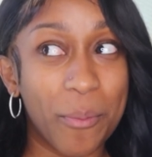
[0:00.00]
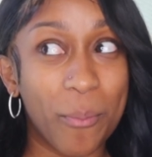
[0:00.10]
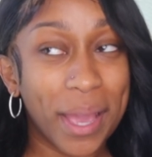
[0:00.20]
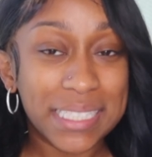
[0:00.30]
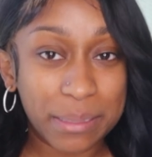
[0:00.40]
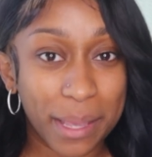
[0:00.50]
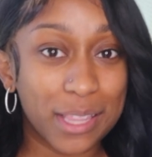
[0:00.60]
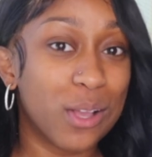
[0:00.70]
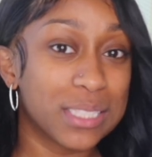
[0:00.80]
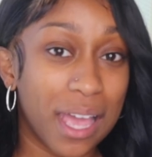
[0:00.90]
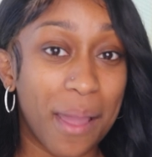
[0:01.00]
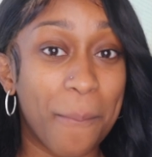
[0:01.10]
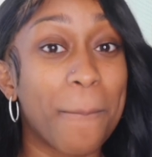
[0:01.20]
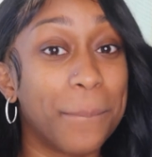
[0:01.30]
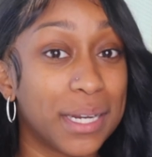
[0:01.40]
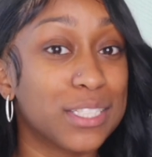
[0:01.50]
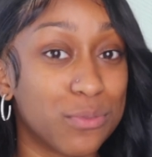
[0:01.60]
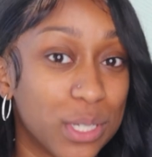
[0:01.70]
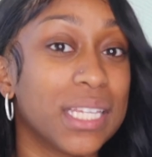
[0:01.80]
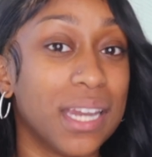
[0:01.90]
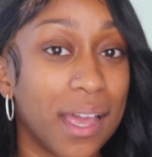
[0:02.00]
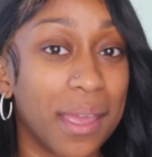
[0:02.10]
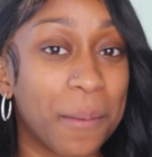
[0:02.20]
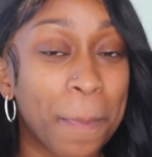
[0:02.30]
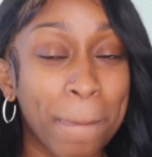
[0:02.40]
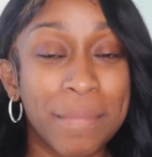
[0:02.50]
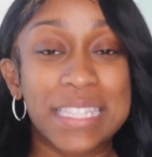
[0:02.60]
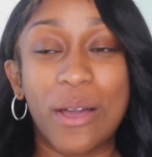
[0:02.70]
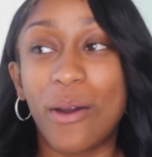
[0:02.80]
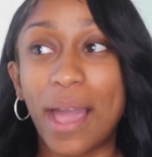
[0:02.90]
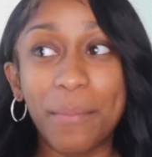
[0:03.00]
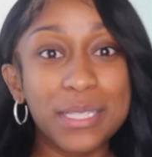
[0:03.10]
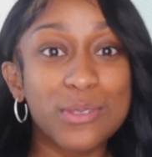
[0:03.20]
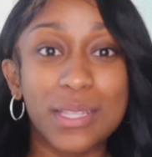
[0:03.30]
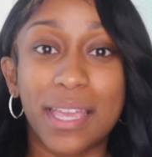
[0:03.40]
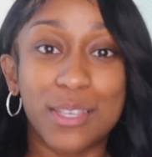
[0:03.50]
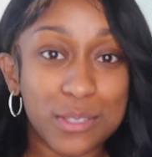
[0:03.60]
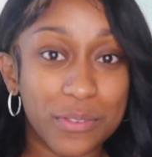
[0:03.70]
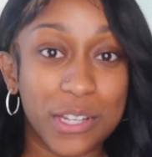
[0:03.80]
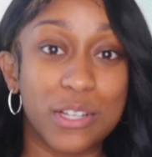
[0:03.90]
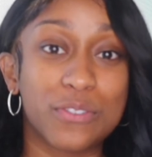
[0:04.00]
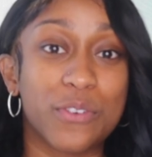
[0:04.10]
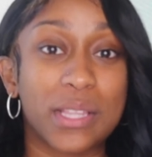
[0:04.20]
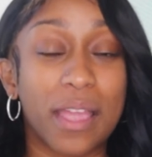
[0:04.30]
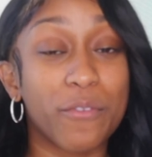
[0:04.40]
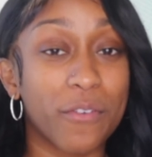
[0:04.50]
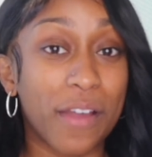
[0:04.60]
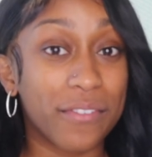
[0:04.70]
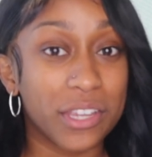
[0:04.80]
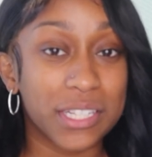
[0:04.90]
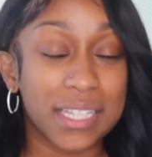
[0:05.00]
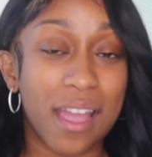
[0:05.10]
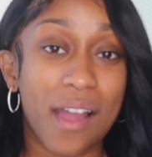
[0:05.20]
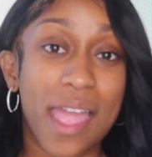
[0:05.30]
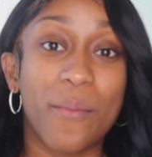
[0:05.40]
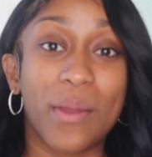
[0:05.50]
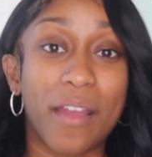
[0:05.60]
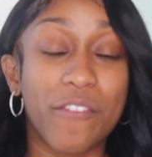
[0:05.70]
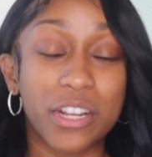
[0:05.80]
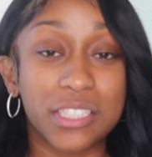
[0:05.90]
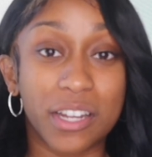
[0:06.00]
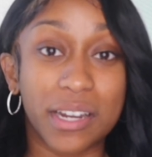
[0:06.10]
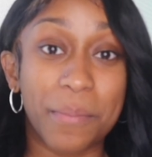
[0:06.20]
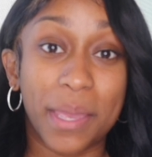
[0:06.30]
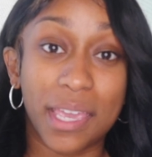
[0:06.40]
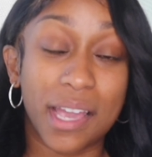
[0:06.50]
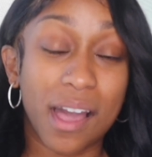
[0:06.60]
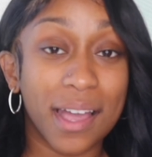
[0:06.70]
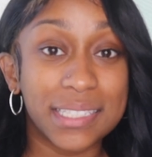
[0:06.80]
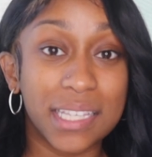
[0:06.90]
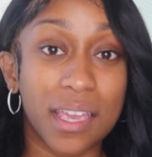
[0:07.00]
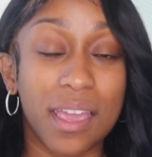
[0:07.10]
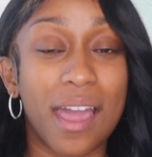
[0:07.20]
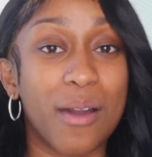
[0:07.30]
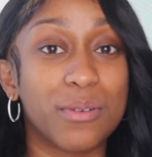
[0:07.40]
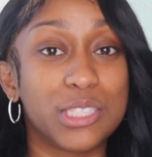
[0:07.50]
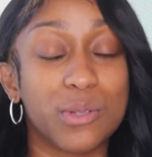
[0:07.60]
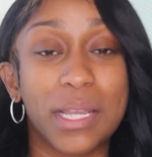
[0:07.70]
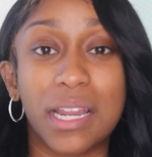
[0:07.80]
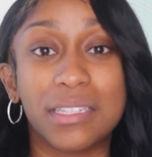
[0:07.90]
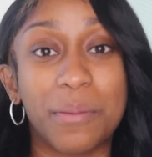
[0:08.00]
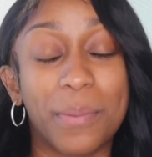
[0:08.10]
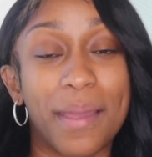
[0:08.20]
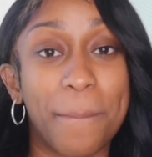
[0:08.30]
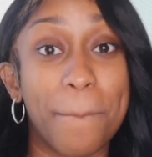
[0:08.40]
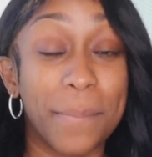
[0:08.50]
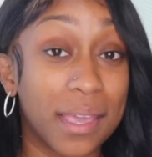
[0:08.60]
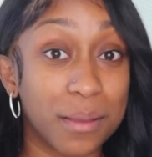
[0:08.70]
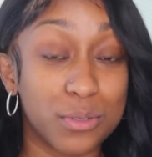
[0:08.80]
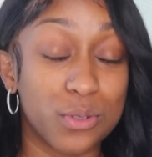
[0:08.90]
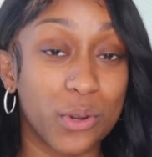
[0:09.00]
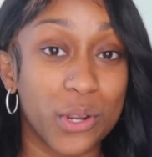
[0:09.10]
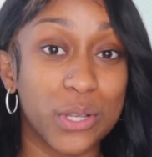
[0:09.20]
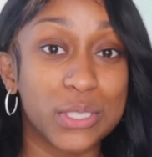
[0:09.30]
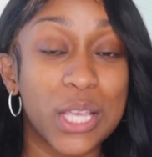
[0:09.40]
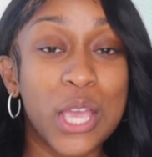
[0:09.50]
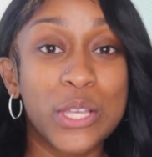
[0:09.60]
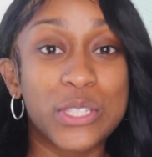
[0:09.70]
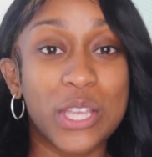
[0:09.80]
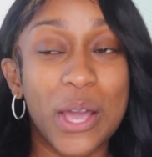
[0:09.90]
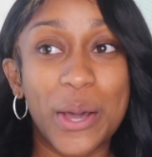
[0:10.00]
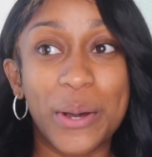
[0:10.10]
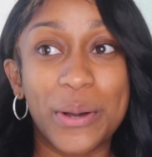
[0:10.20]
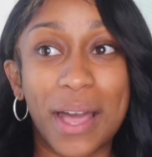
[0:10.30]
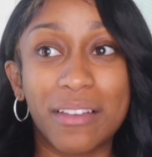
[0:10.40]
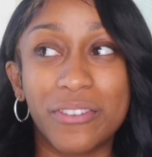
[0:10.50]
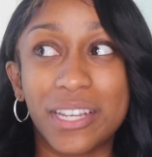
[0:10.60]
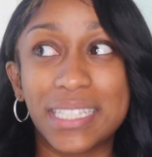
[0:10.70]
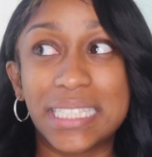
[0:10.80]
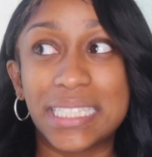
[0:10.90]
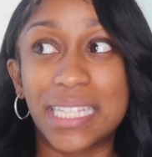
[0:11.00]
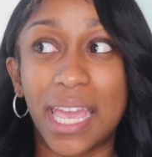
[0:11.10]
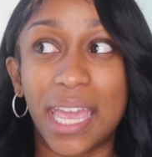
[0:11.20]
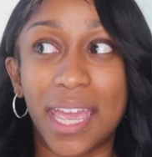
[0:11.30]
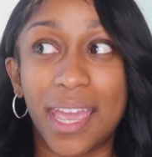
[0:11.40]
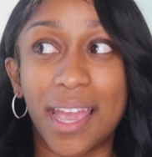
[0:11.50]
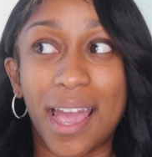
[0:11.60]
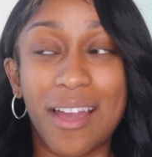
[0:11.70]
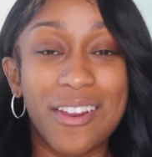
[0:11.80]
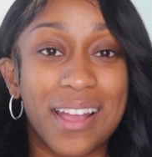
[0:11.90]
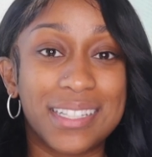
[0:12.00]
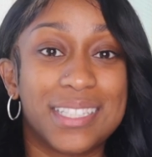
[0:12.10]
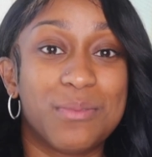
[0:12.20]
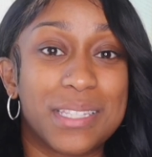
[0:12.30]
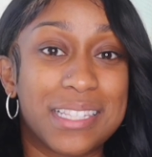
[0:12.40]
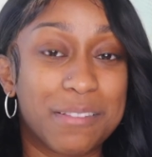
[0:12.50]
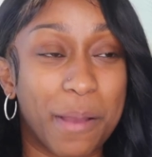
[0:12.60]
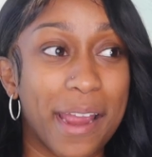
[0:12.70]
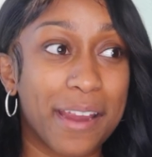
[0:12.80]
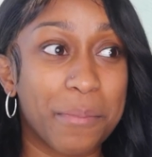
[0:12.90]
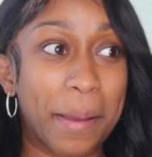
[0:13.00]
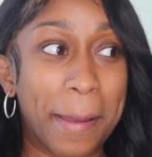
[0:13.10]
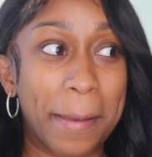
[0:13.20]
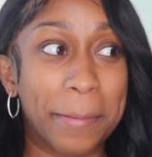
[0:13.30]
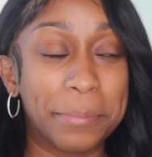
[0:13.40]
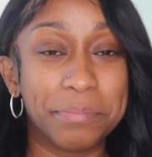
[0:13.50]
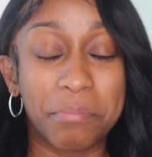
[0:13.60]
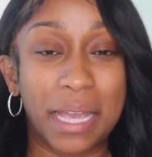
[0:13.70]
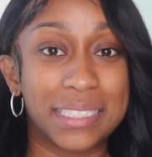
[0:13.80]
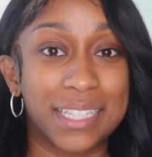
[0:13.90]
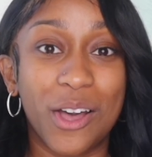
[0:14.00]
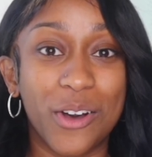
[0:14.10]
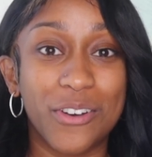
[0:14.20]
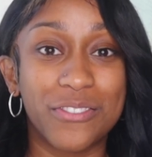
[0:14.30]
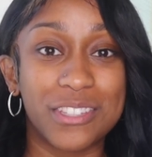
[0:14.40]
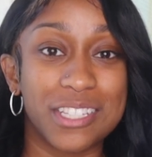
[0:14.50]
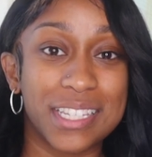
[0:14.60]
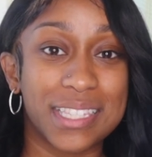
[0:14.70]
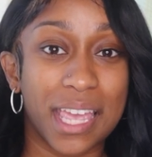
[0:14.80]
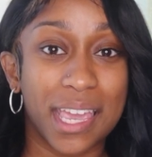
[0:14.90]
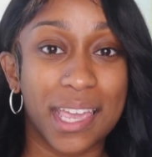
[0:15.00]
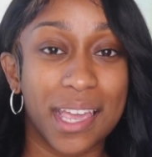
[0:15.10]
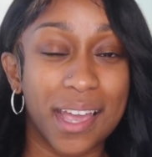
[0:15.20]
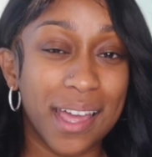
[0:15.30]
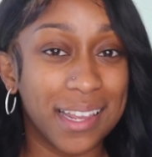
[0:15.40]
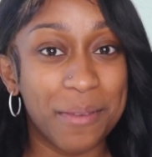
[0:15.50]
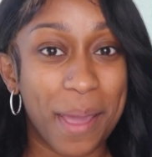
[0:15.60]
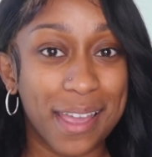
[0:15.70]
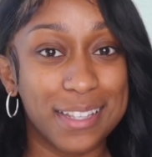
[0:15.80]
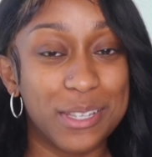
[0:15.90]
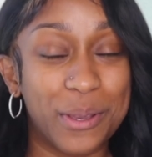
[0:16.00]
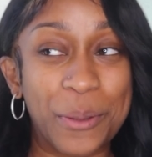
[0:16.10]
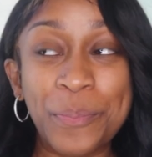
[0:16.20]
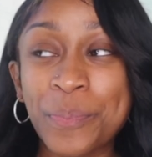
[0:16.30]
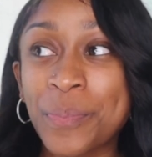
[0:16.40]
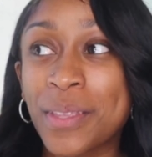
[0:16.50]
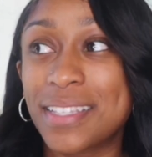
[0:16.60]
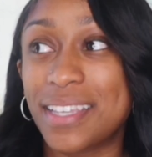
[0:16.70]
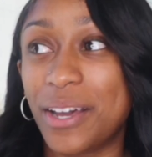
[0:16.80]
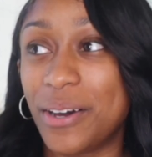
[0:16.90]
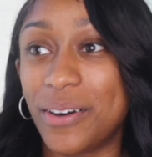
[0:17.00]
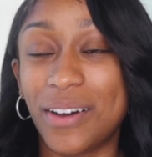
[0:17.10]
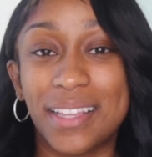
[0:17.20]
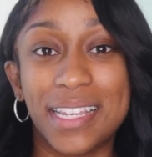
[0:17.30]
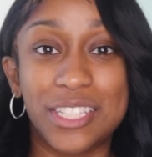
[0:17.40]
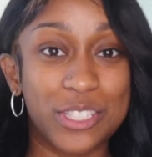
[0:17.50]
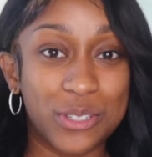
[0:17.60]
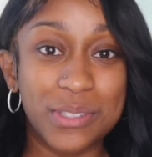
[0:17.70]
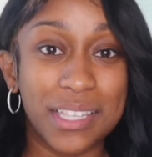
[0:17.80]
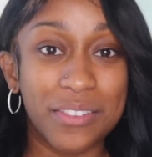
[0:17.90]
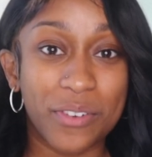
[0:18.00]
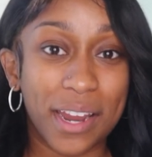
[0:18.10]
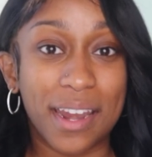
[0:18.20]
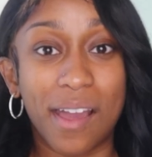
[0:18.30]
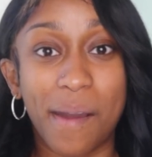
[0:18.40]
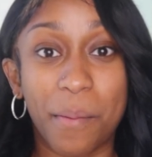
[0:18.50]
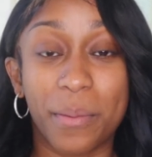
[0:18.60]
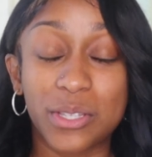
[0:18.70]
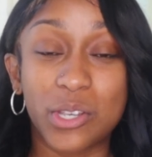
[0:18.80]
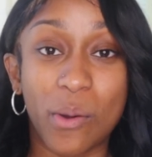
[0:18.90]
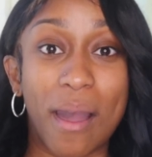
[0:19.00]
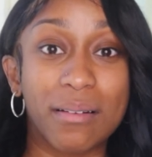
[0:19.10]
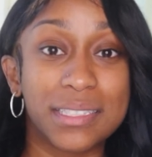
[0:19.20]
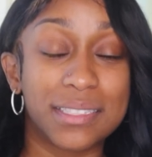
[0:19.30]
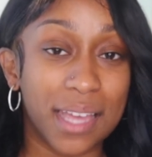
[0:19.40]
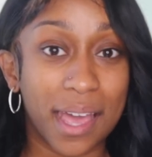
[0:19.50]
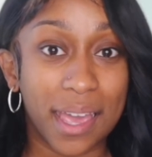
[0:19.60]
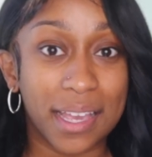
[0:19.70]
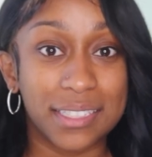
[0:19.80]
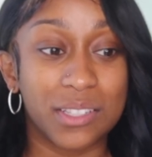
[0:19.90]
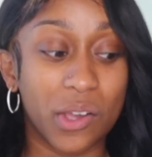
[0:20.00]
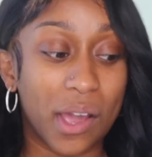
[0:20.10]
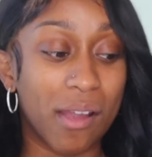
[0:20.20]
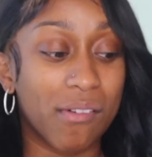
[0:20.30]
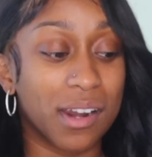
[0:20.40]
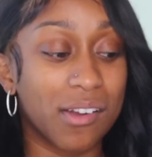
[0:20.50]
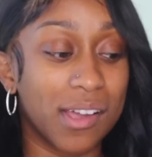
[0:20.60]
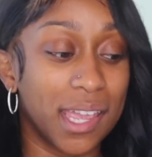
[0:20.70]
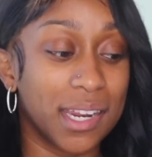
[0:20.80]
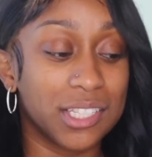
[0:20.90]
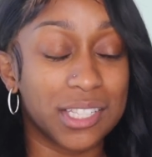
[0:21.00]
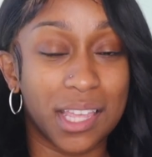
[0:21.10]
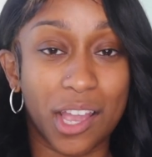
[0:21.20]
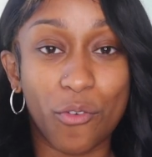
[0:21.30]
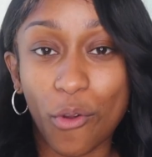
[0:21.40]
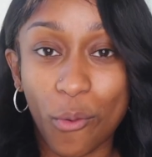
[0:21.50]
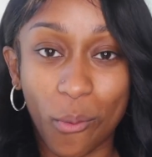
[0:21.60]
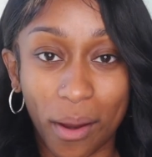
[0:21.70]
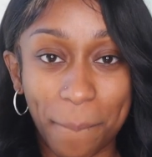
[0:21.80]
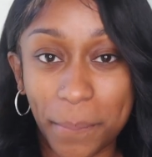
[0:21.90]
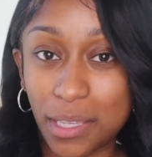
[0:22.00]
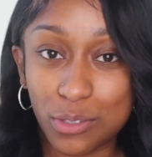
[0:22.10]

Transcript: might seem like a long time, but it's really not. So I've been doing like YouTube videos for like 4 or 5 years now, and when I first started making content, I was doing nothing but makeup tutorials. So I figured today, I don't know, I just was inspired by myself to just like kind of get back into it. So it's Juneteenth right now and I'm about to go outside, so I want to go ahead and just like record me